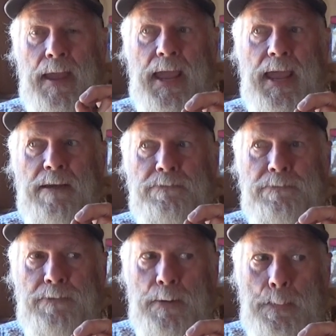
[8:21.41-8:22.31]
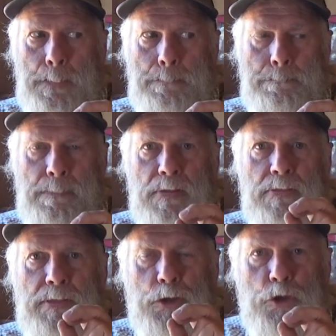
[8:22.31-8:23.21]
if
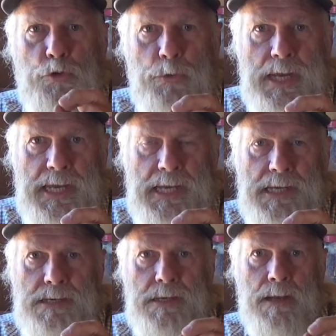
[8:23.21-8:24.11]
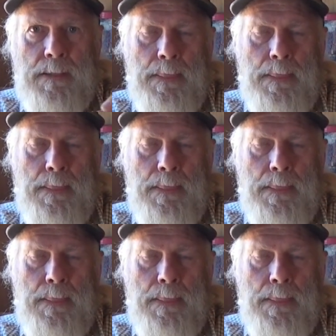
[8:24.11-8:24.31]
the greased